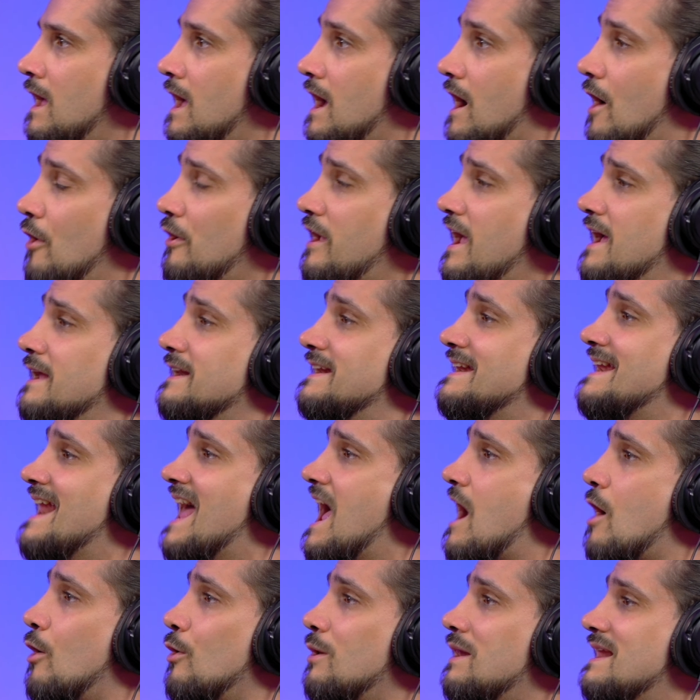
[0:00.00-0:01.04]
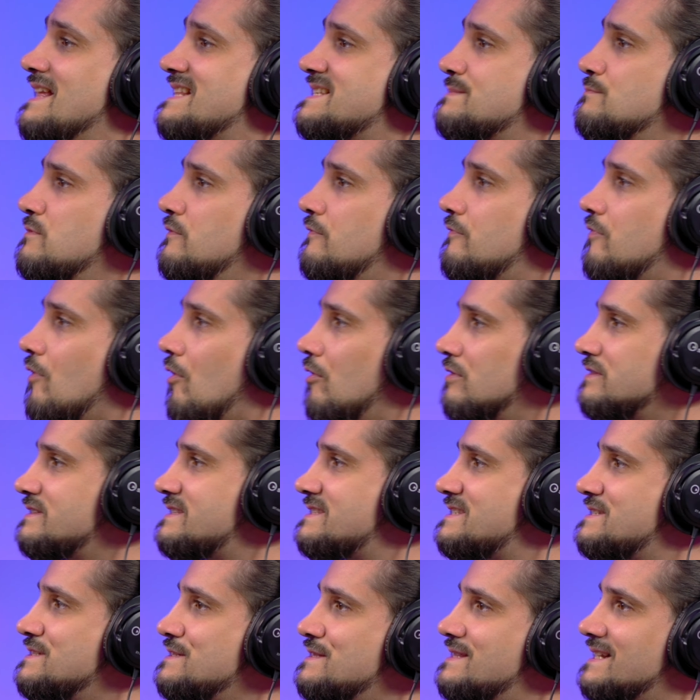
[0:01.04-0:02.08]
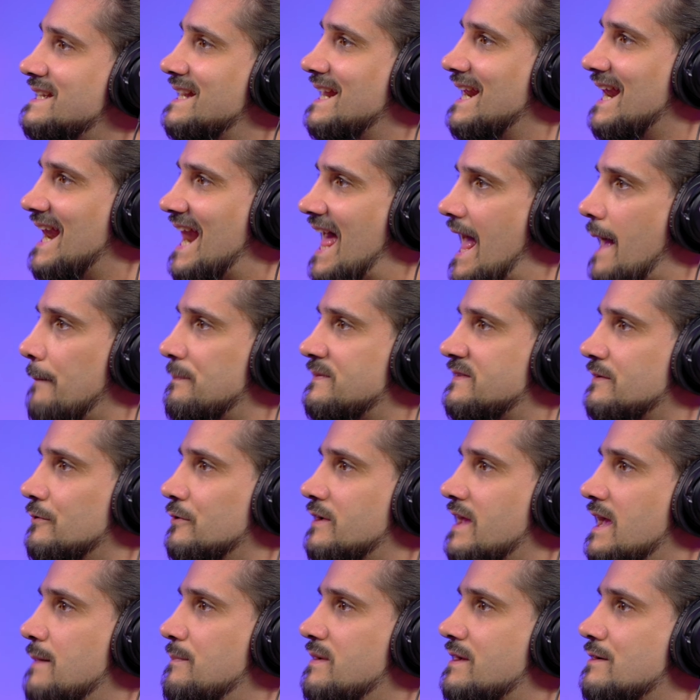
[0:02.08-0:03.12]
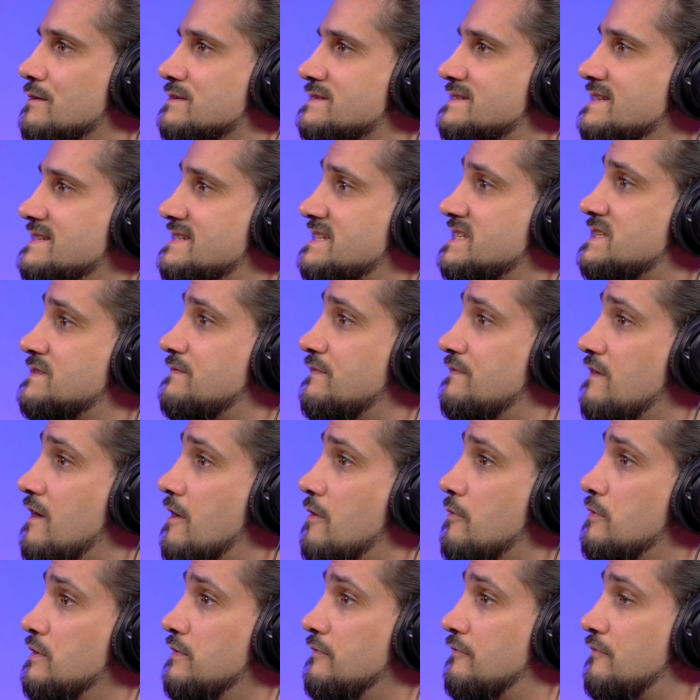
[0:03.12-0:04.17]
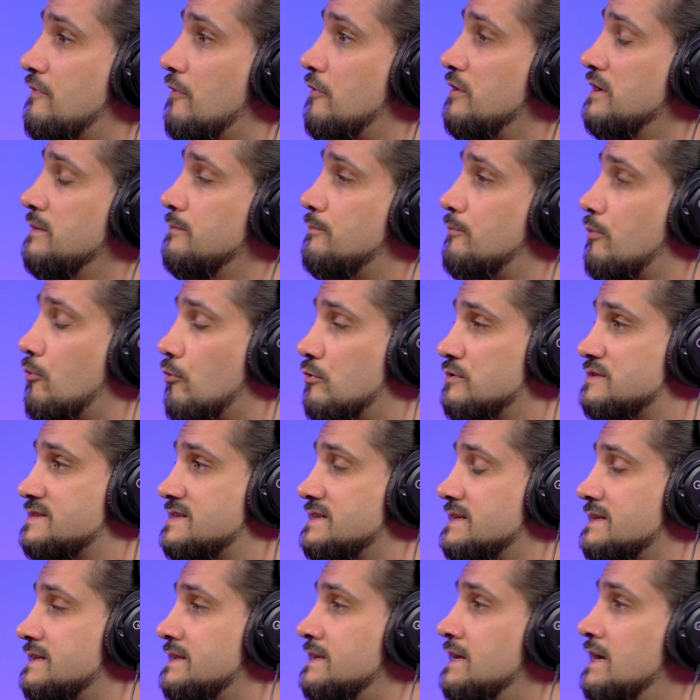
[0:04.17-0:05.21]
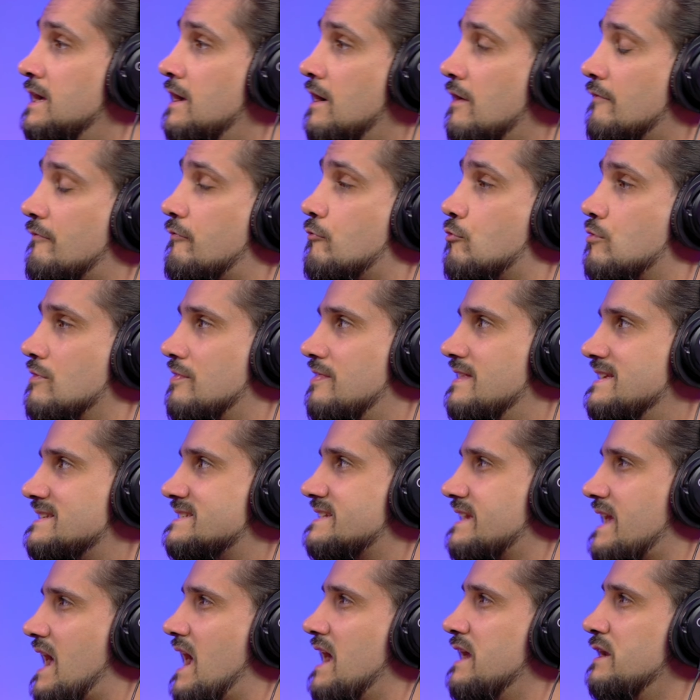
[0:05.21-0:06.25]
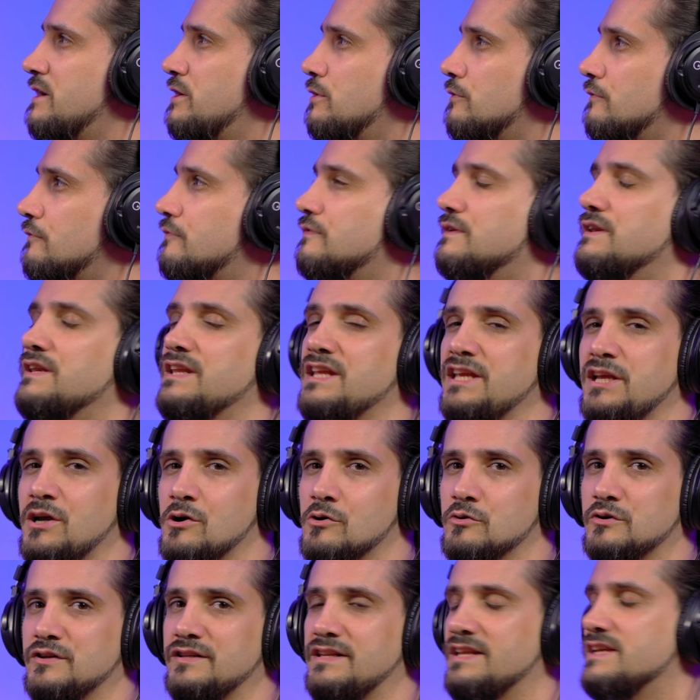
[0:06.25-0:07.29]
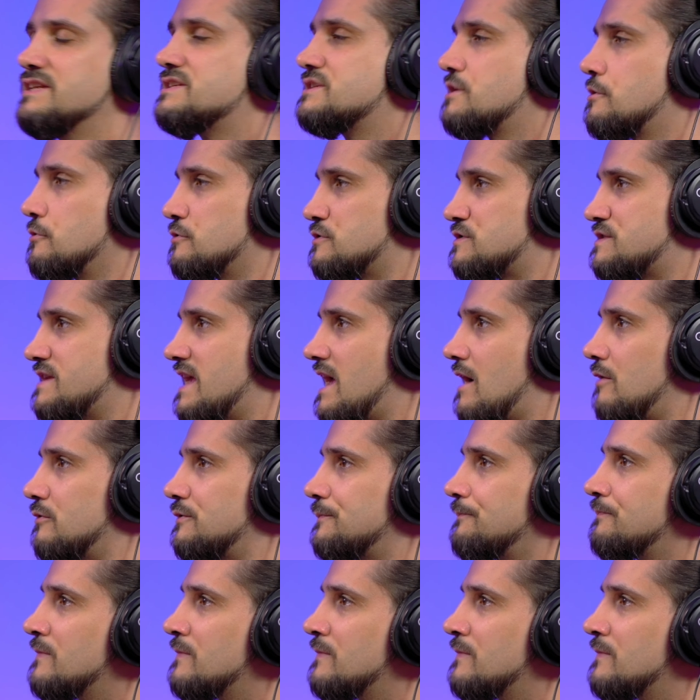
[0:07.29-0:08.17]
Okay, now let's move on to the claps, okay? Because this is very, very important for this kind of neo-disco sound.